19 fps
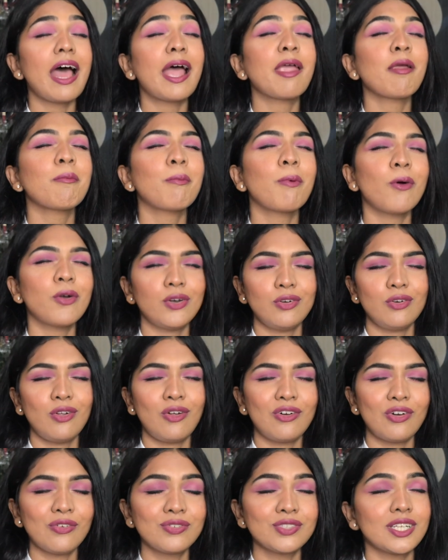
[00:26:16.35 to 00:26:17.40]
I bought a
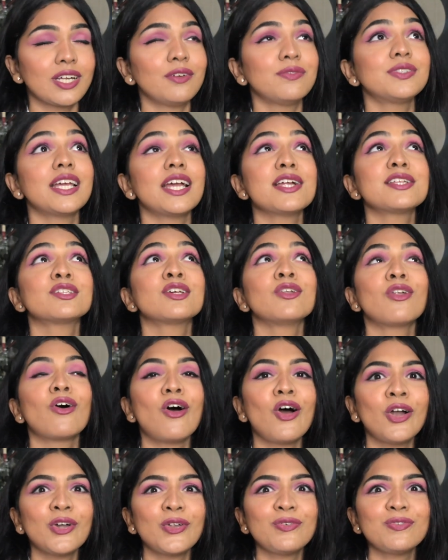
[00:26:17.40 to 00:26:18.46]
lot of stuff. There's a
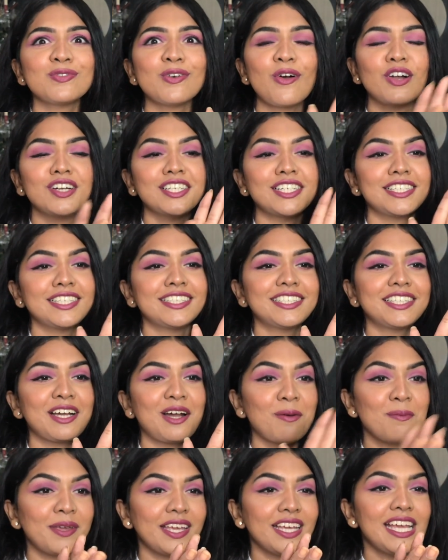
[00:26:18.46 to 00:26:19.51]
lot of content
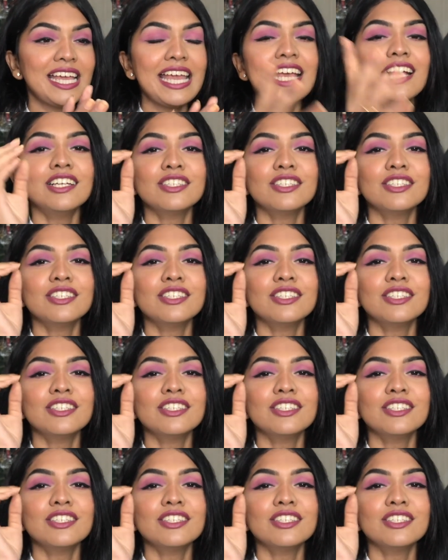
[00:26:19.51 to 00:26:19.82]
coming.